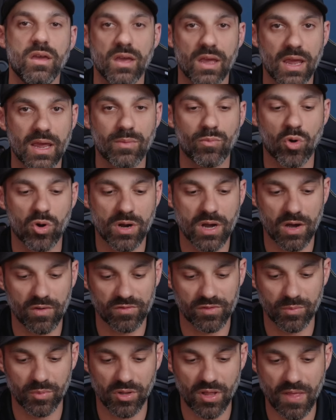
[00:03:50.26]
and more
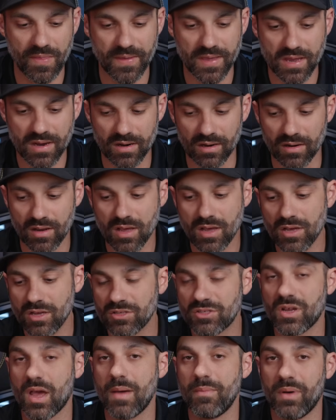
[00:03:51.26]
comfortable on the ear.
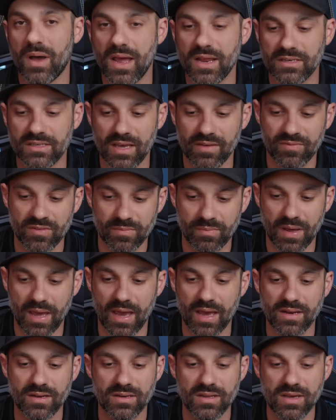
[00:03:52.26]
So I buy a Deafen
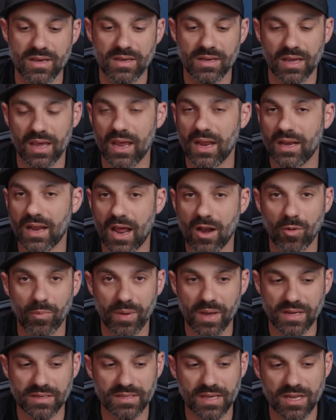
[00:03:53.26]
pad and I don't
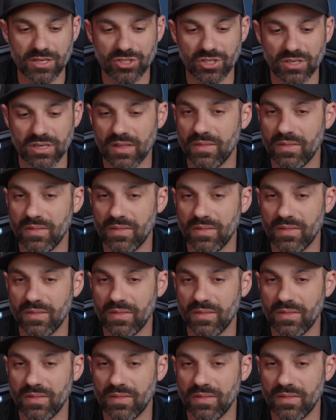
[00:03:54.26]
pay attention.